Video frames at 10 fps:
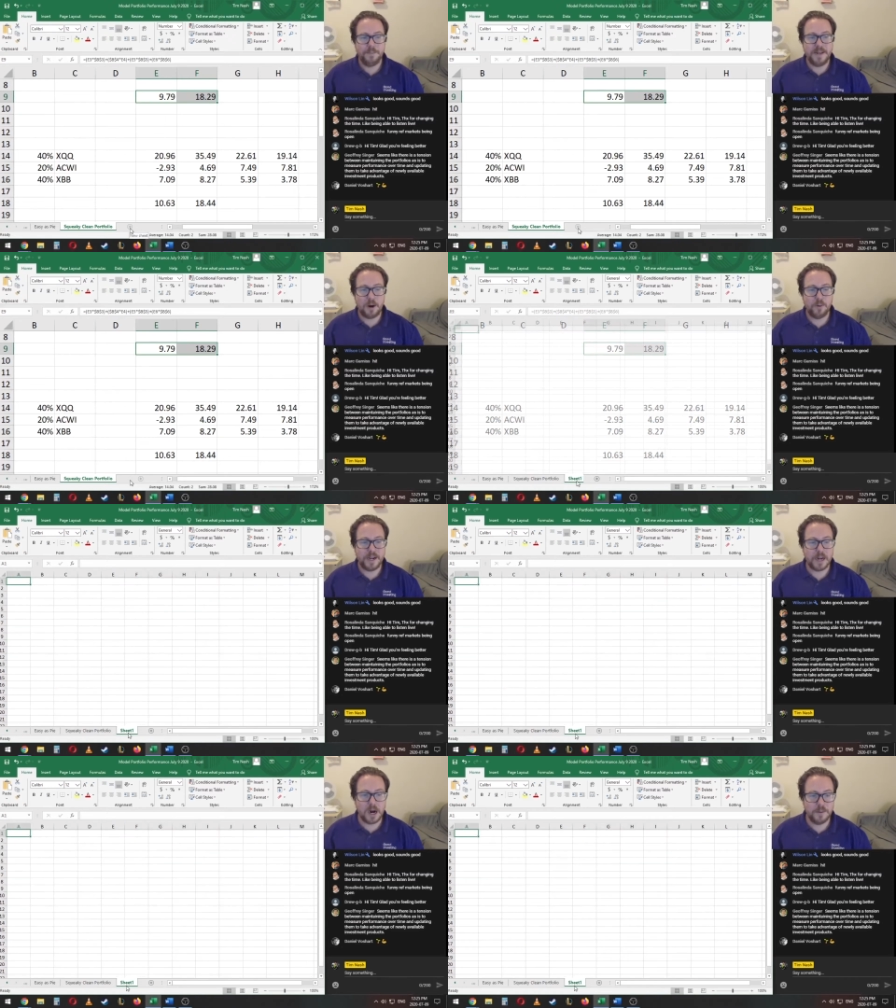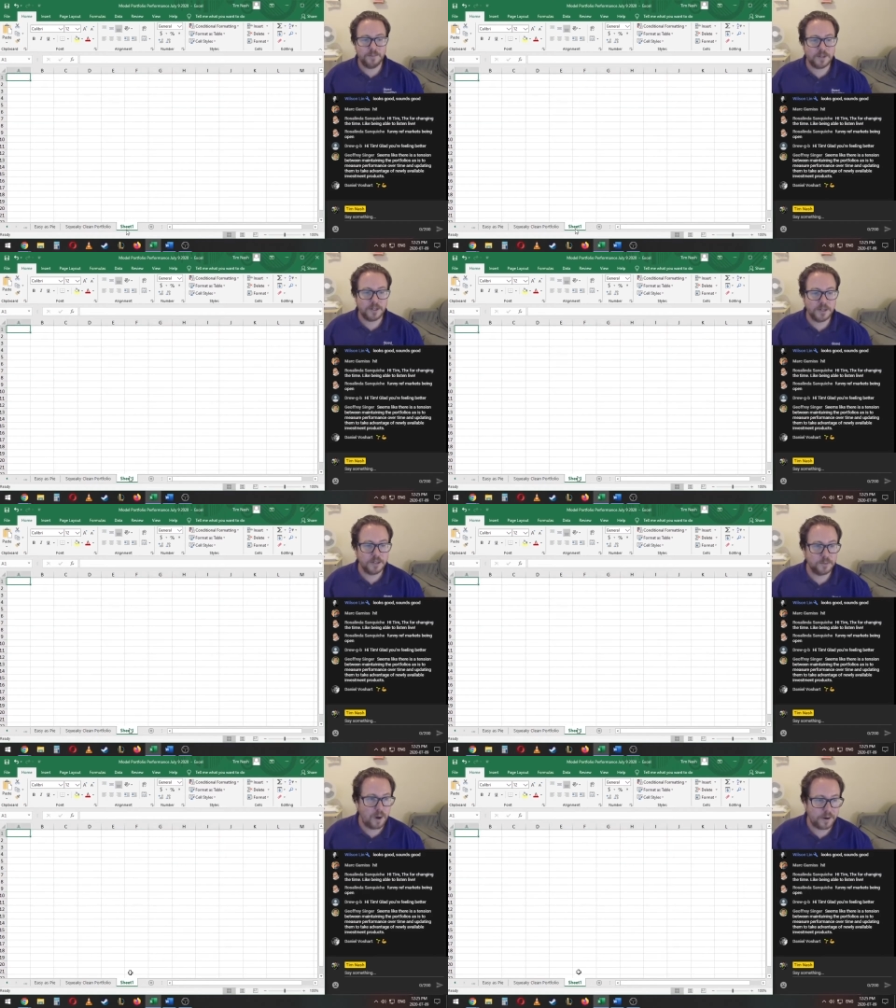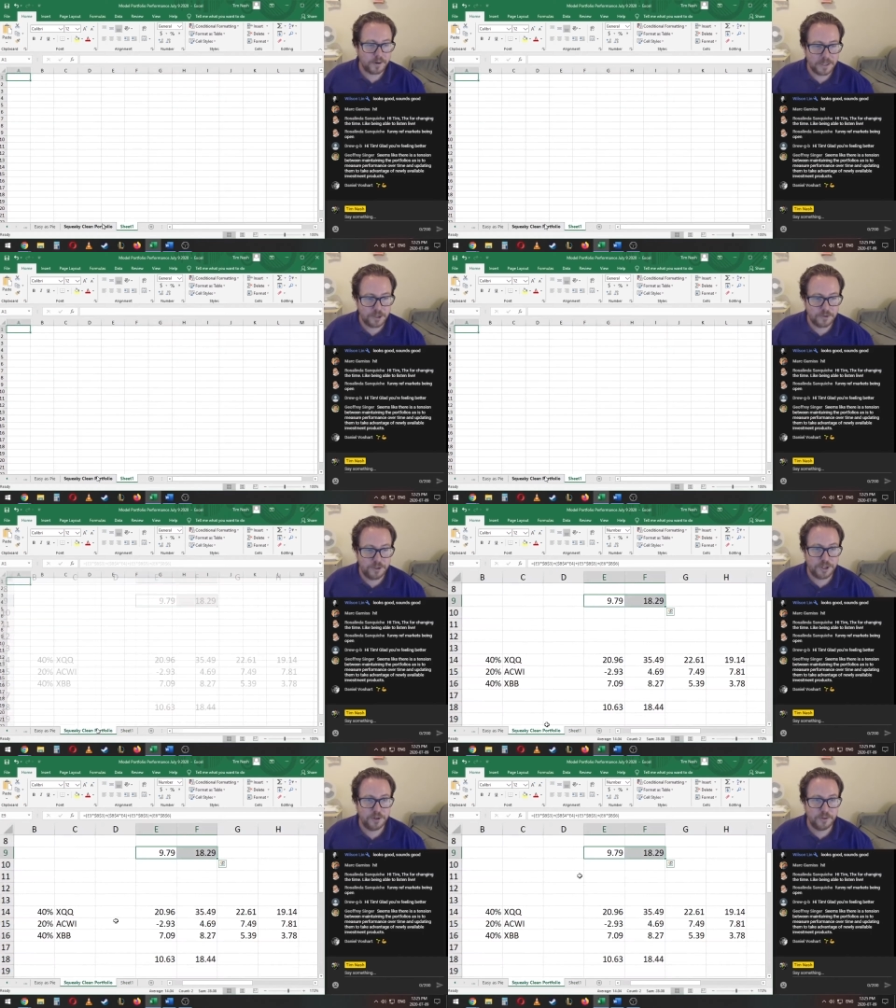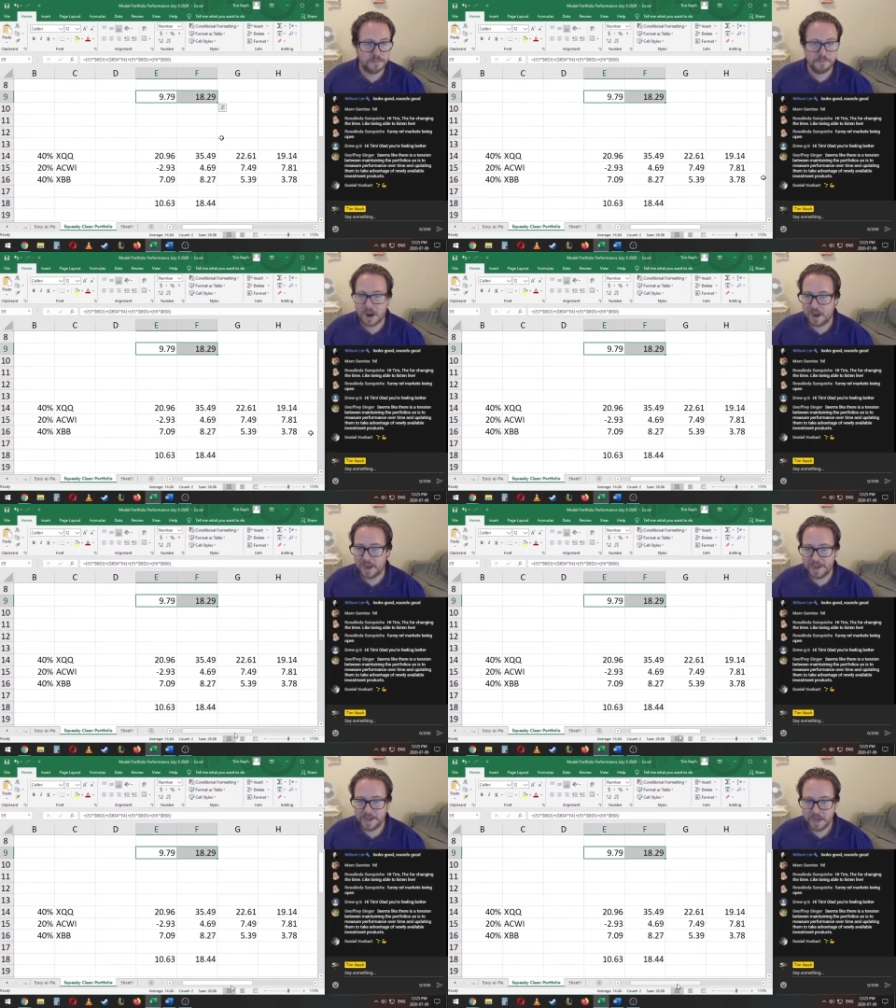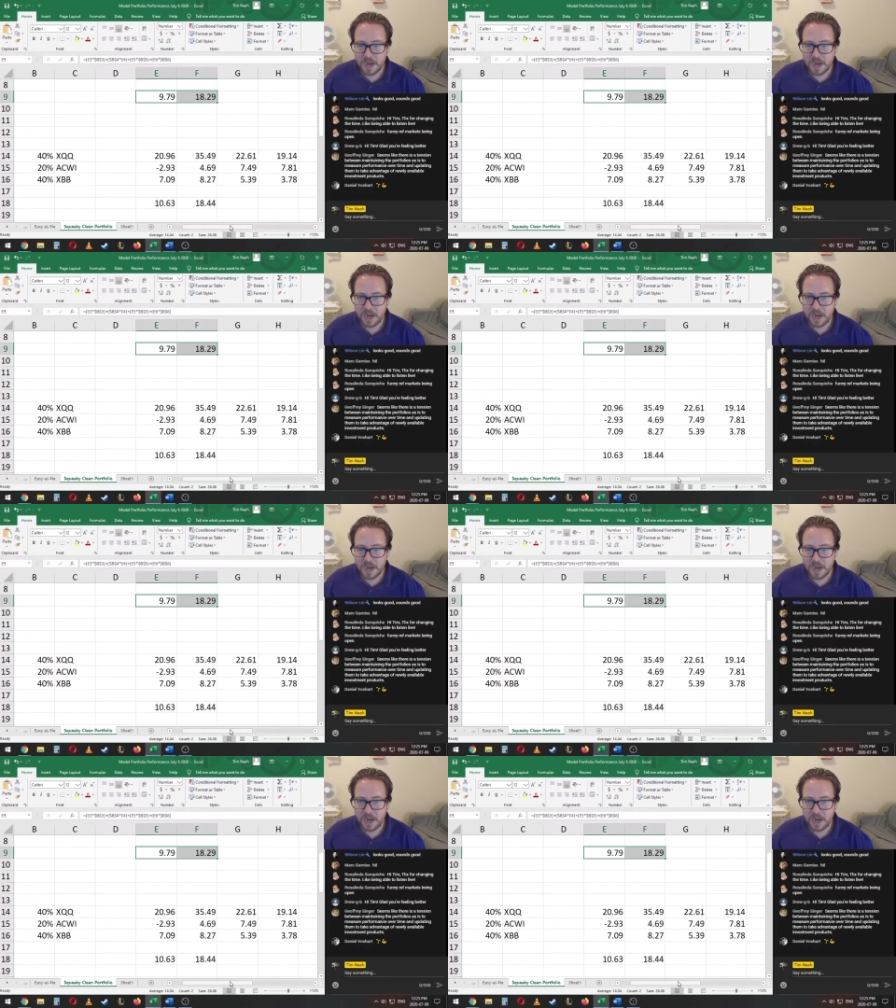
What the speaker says: Now, when it comes to why don't I just do my